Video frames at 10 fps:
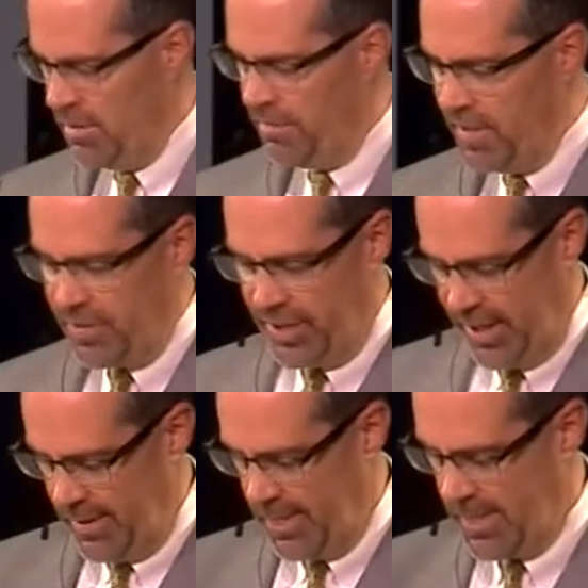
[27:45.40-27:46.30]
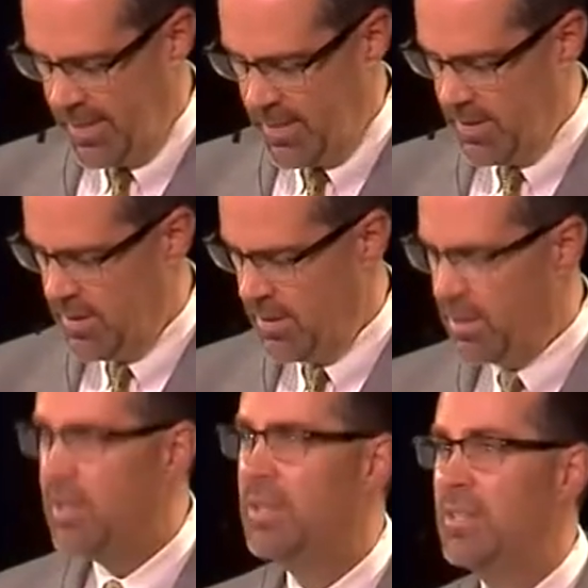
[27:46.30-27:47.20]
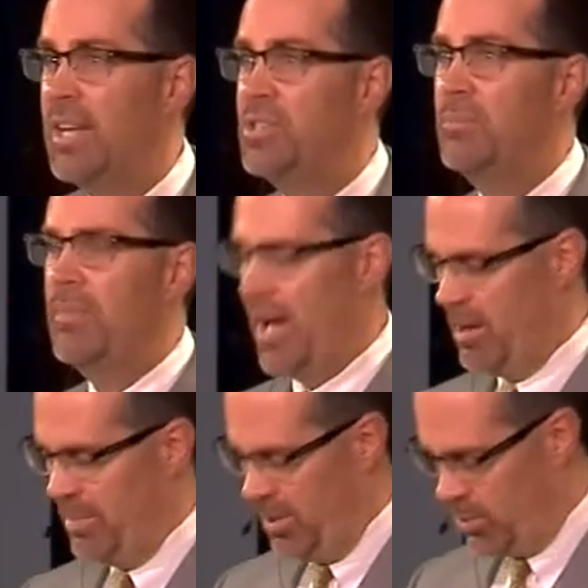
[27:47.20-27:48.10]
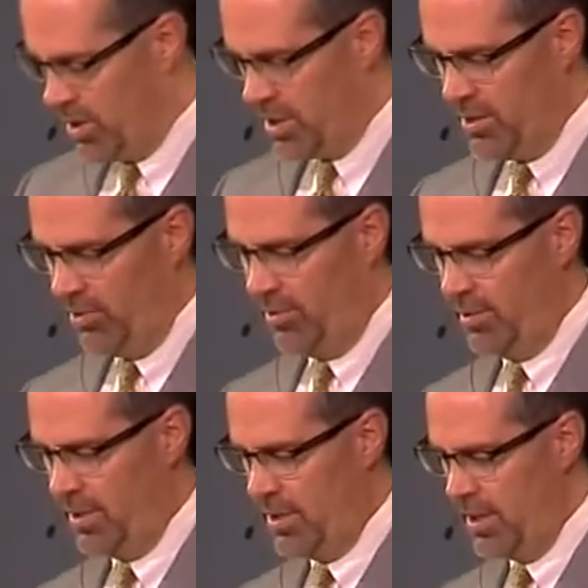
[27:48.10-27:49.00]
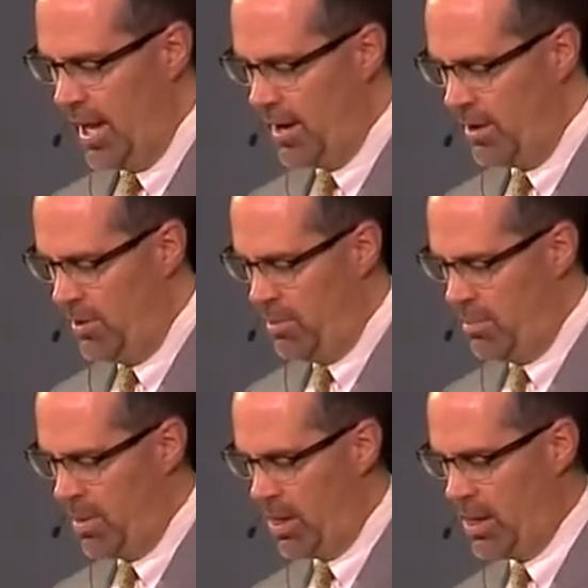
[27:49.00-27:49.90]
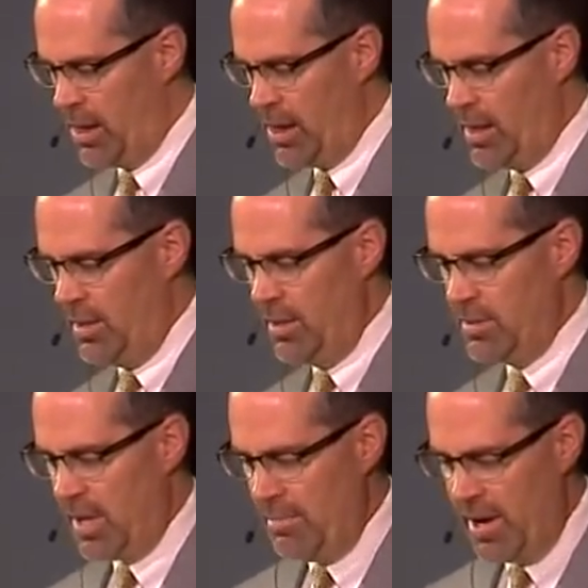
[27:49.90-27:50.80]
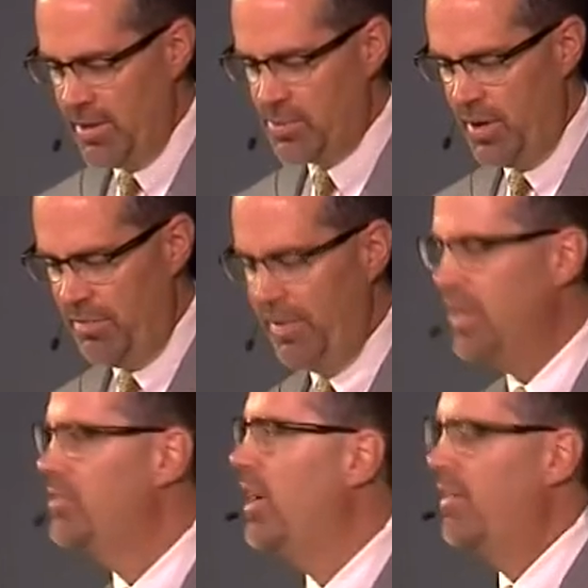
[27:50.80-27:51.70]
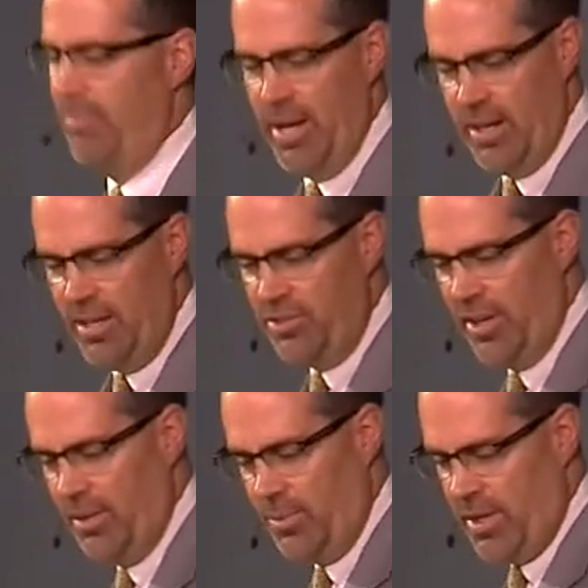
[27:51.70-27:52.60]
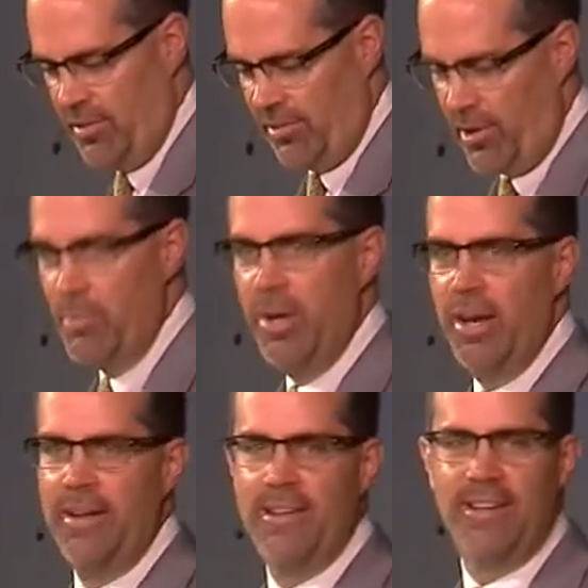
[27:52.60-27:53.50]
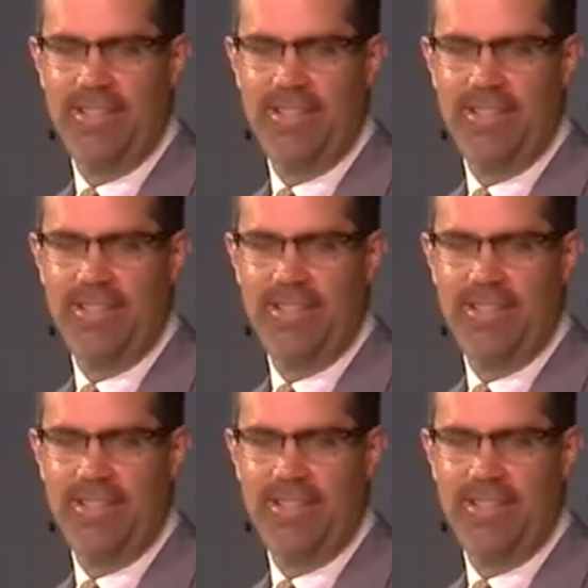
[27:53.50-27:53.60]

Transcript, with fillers: And fifthly, teach them how to be workers at home. So I might as well finish off my lynching in one sermon.